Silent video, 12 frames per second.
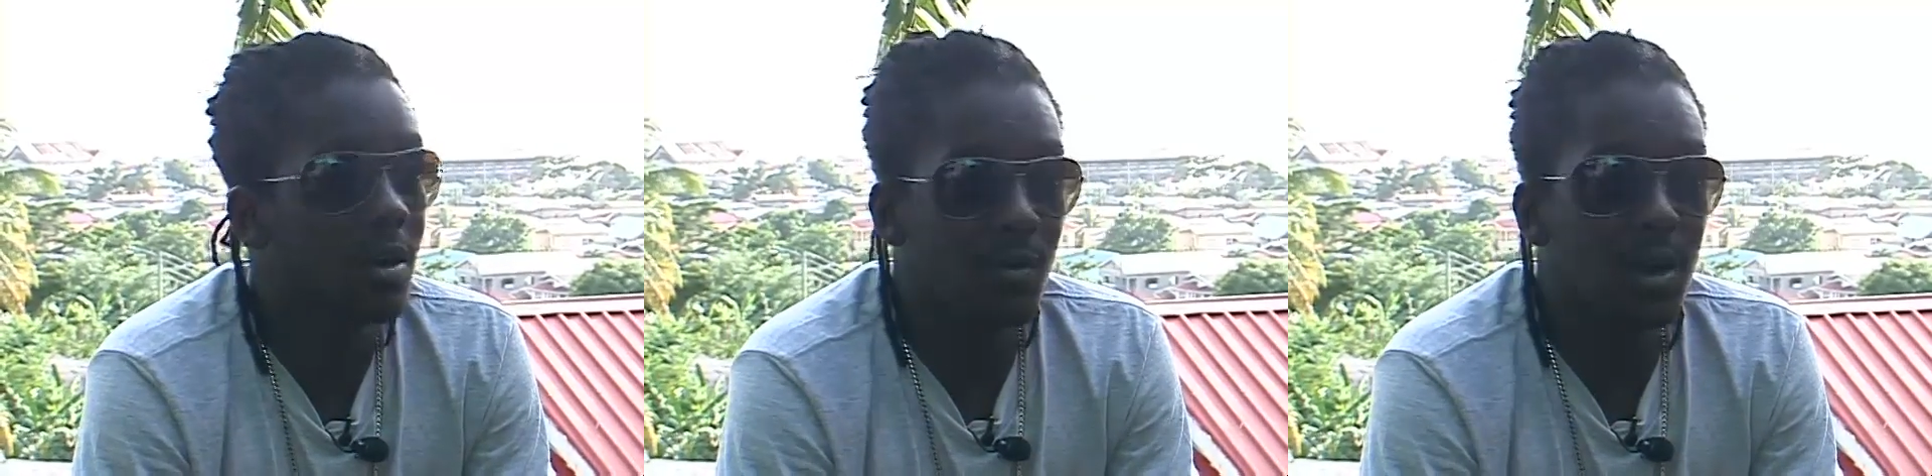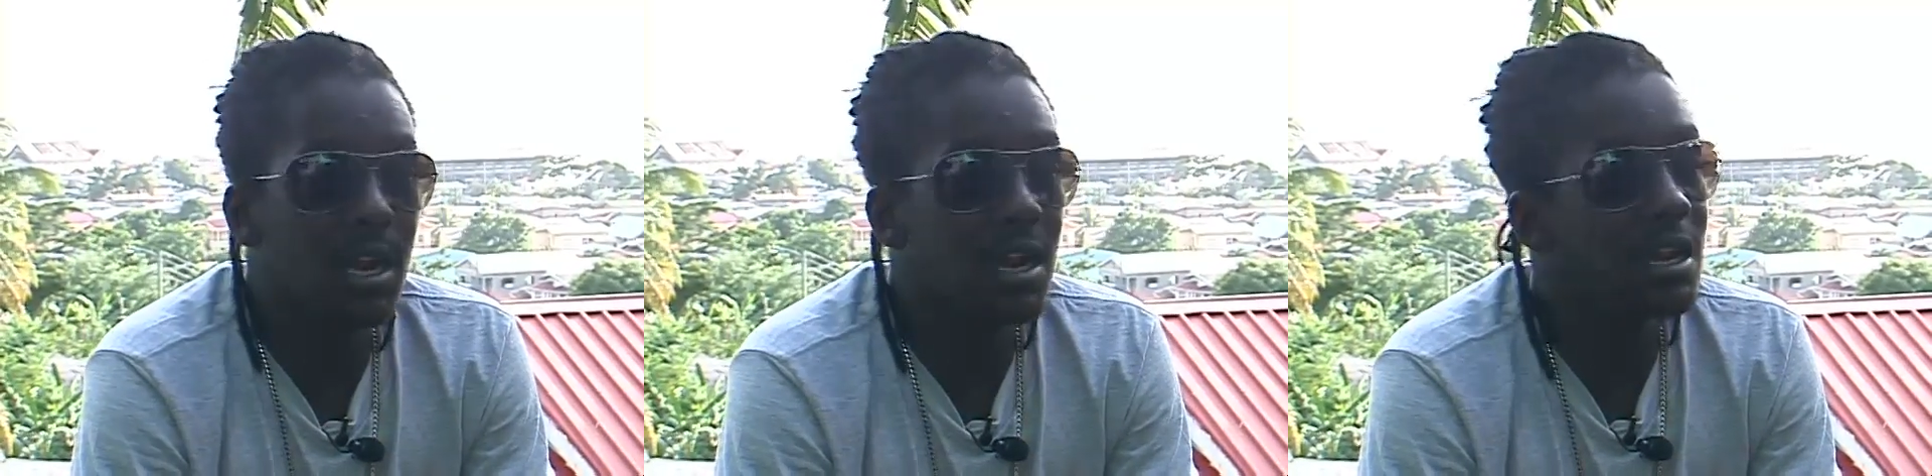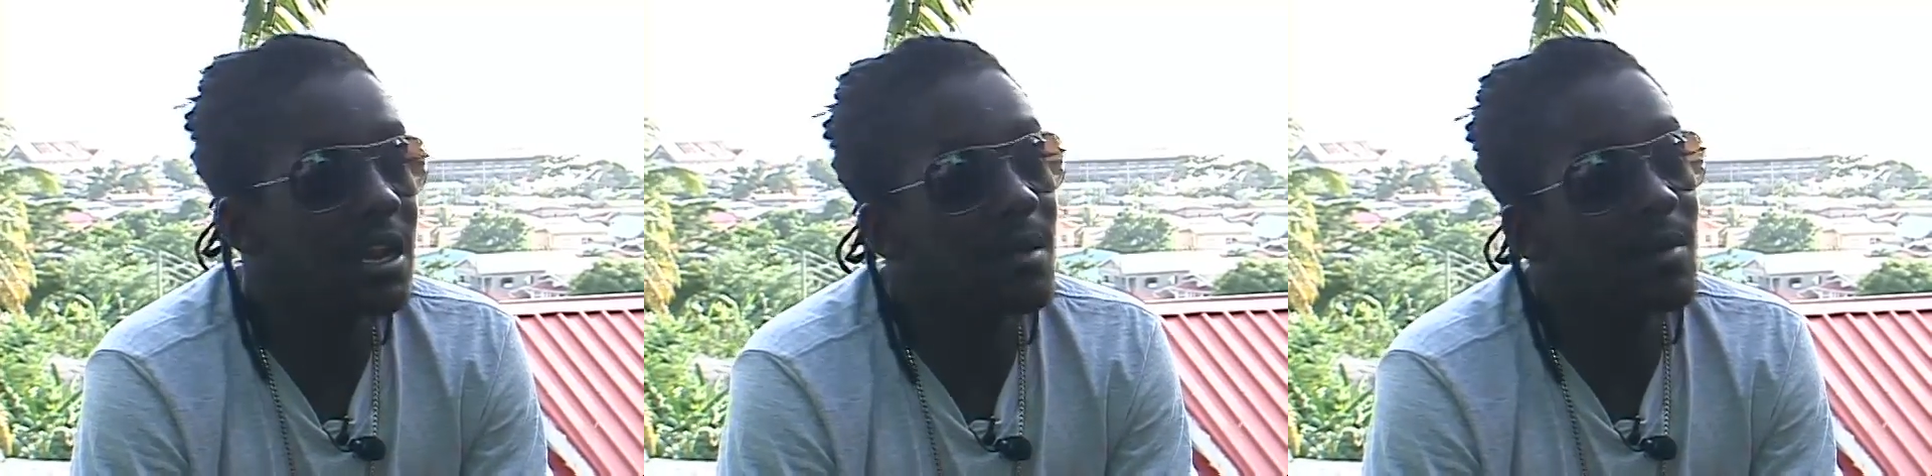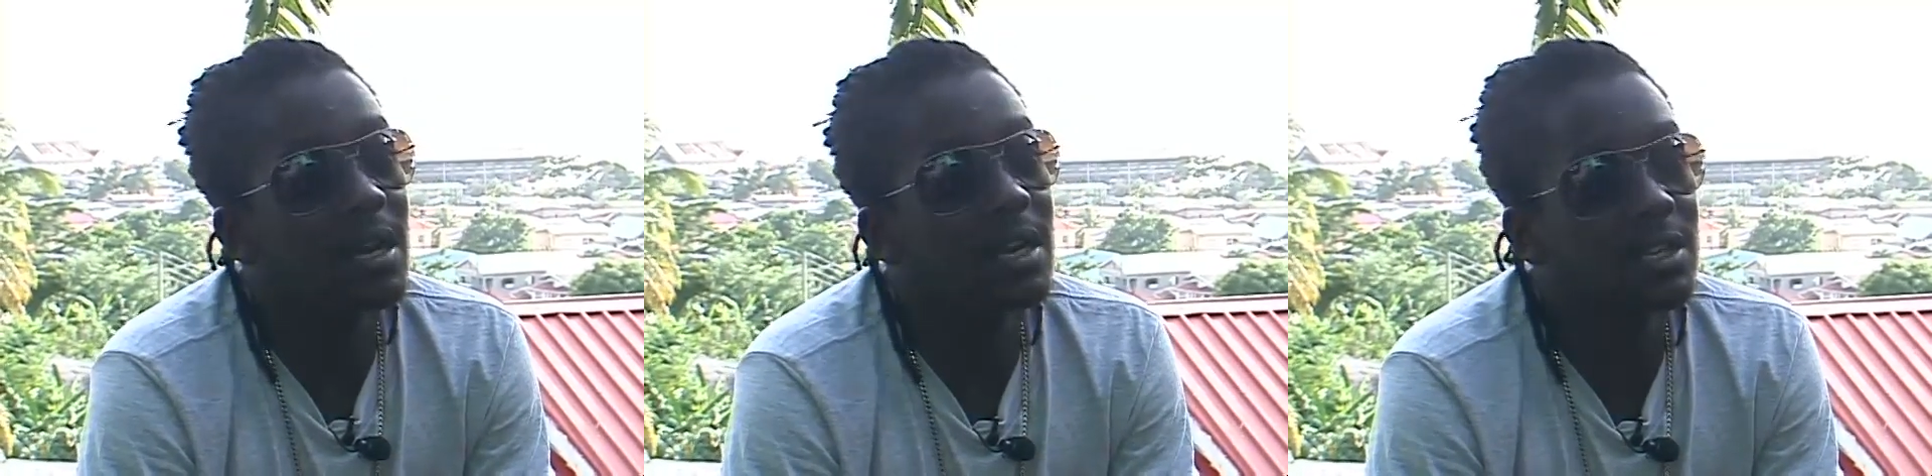I read
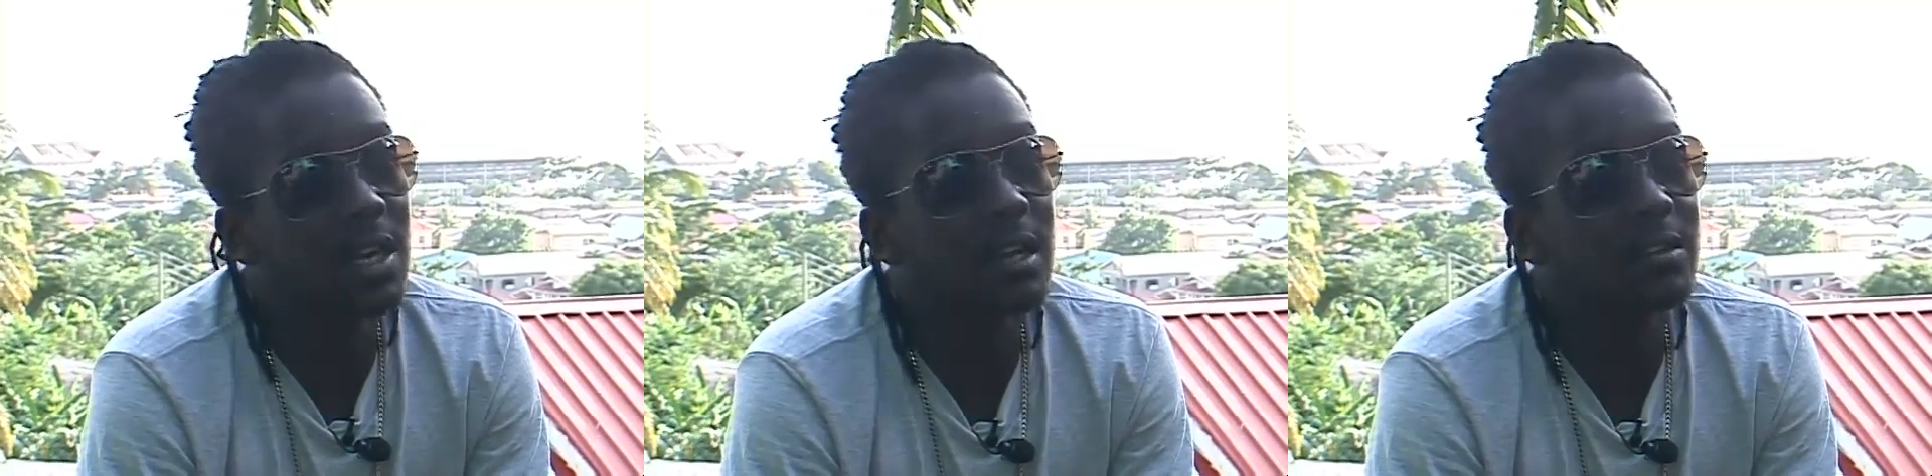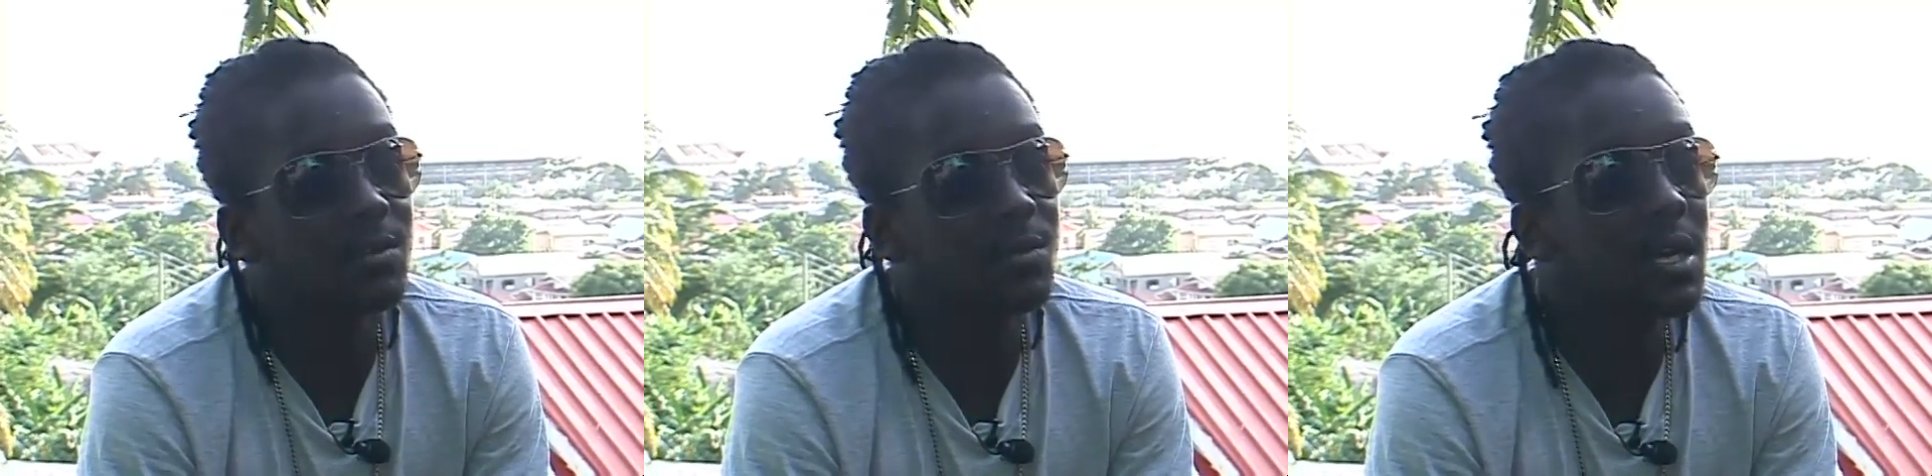anytime I get a chance to